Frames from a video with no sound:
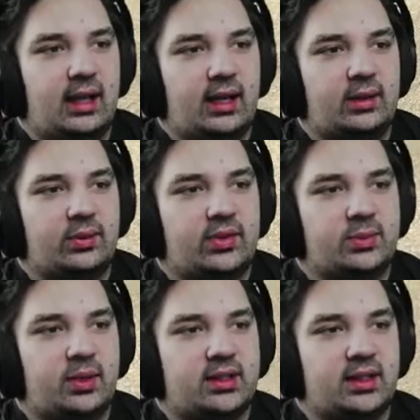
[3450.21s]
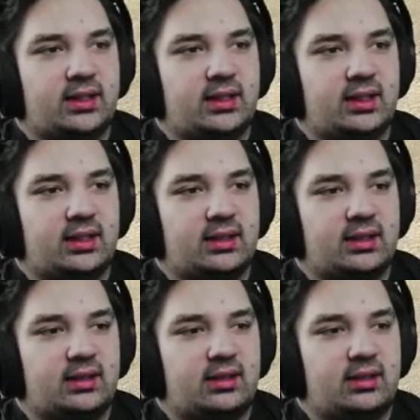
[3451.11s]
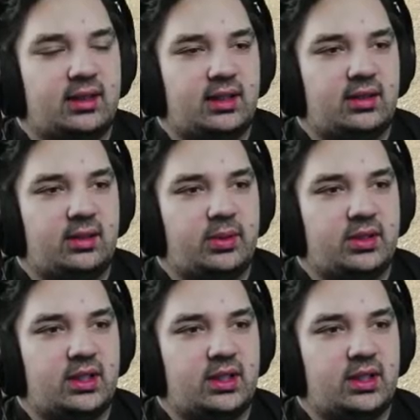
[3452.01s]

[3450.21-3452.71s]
I don't know if there's much that that that could have been